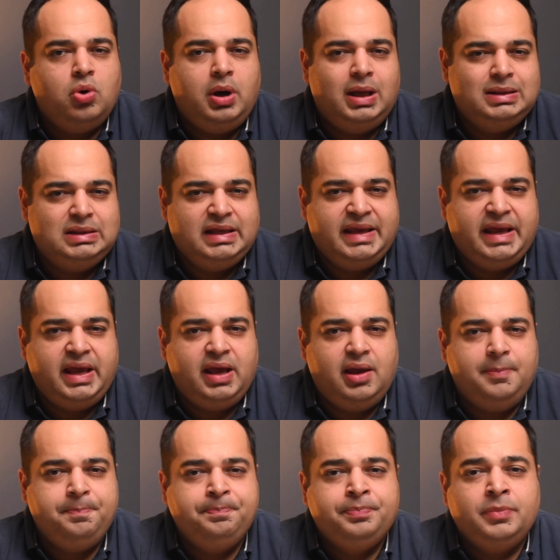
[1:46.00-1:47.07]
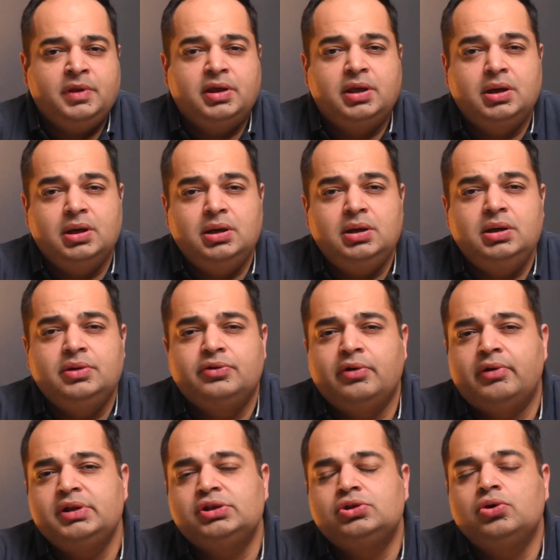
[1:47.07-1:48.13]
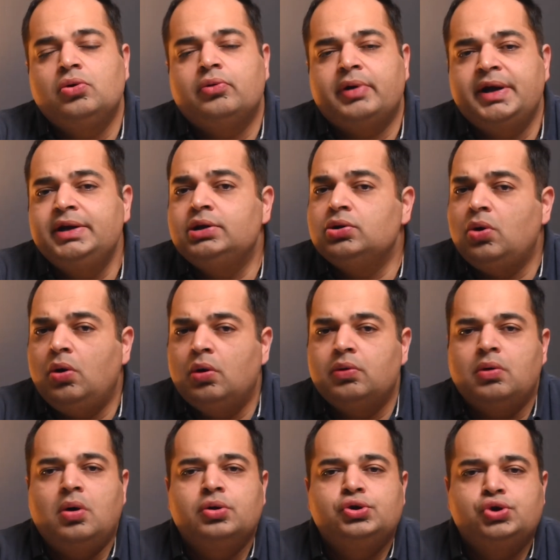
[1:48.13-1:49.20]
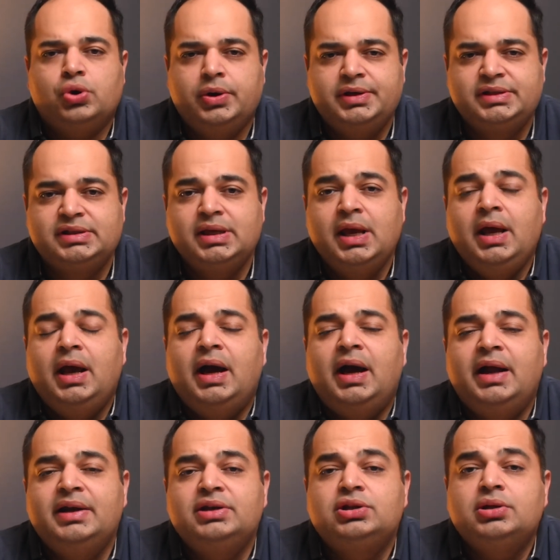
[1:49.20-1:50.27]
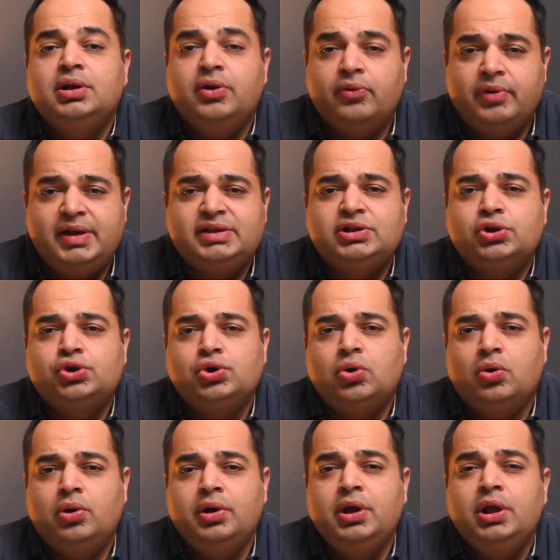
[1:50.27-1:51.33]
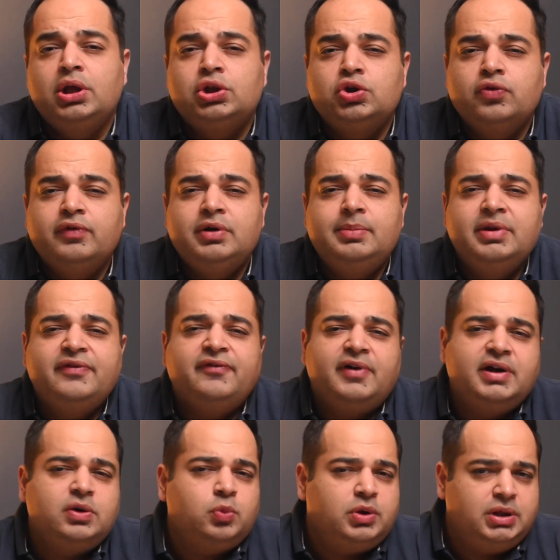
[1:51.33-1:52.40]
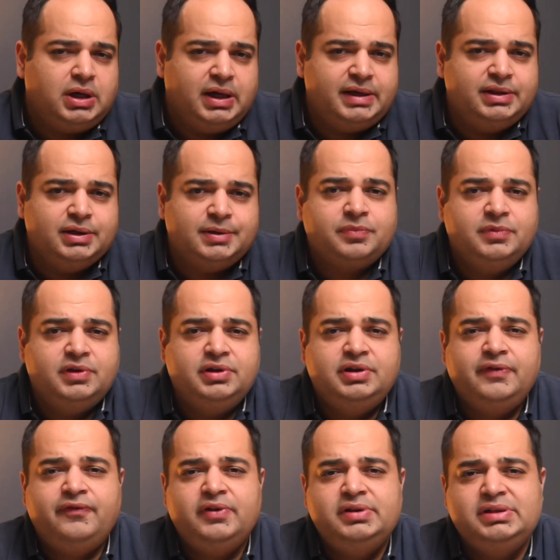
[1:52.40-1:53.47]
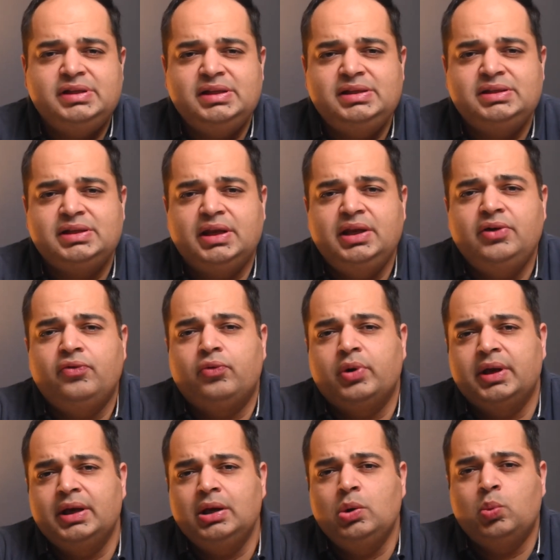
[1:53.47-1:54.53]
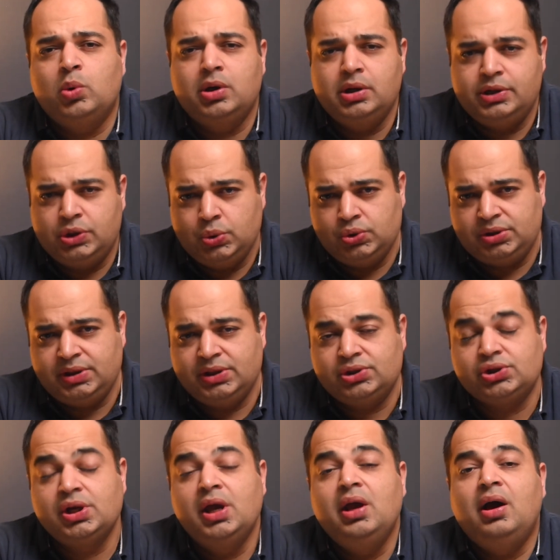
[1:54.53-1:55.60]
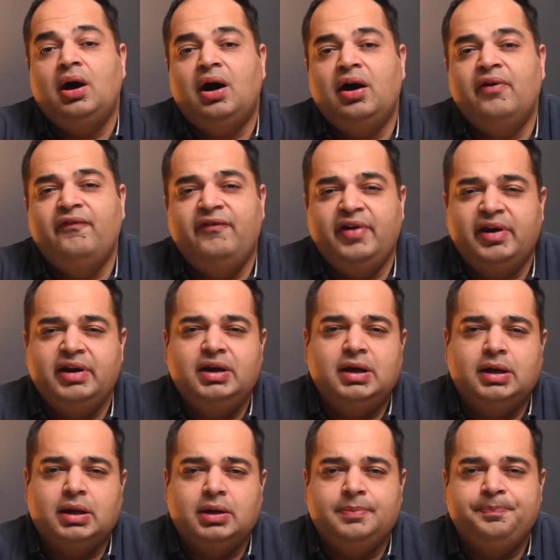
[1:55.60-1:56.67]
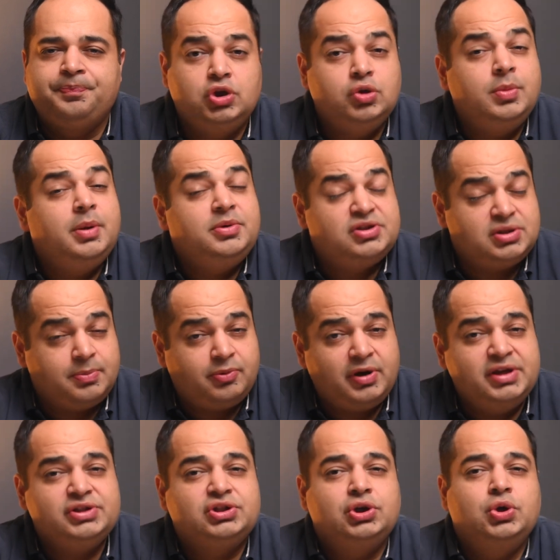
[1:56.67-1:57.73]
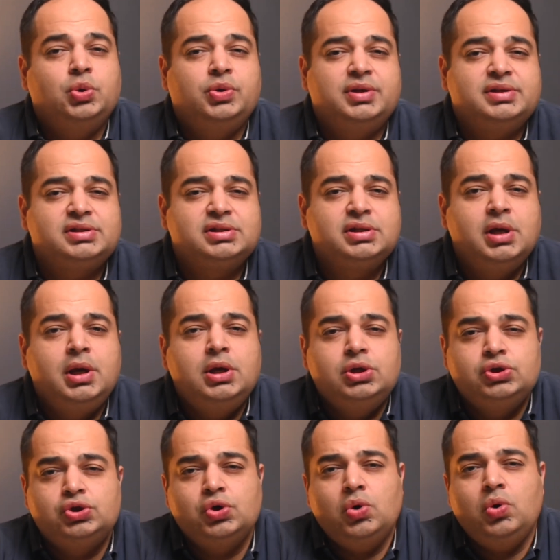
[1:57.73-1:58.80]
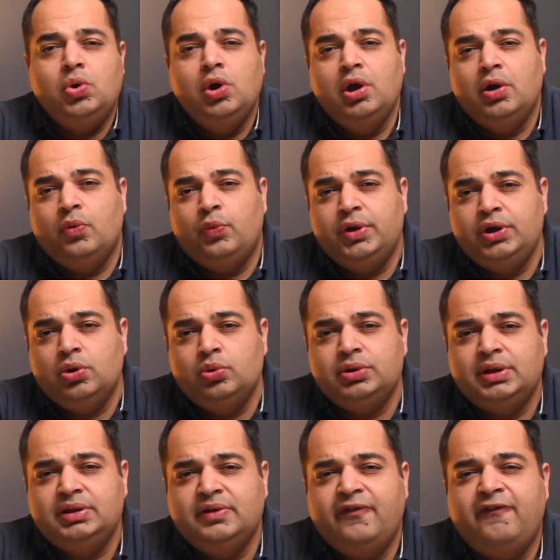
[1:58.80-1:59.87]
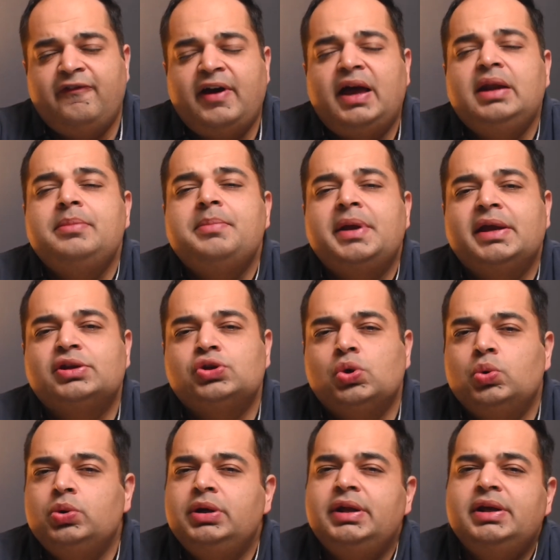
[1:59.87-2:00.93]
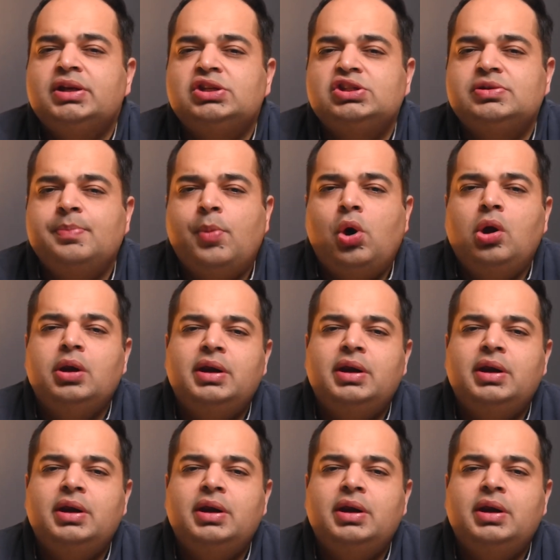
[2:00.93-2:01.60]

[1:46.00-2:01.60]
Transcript: and the Air. Here, there is no right or wrong choice, and rest assured, you will be fine with either. The differences in real world usage are very little. You may be surprised to know this. So, we know that the fan makes only a small